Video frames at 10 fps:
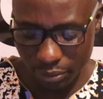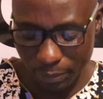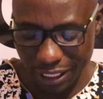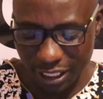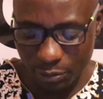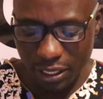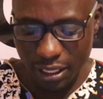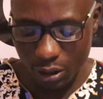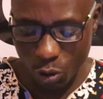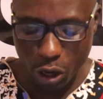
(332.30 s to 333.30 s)
party has
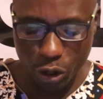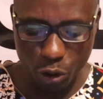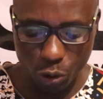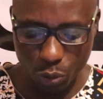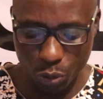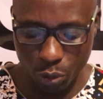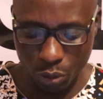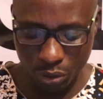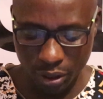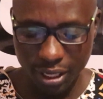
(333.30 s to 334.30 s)
been going
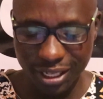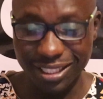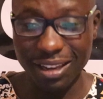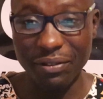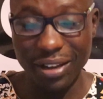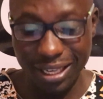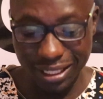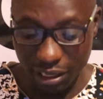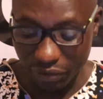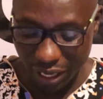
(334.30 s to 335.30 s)
through some
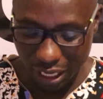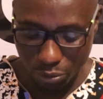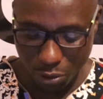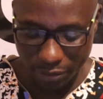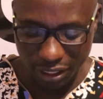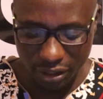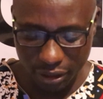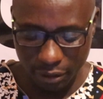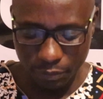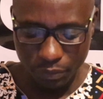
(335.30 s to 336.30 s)
very difficult
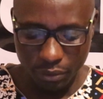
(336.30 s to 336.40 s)
moments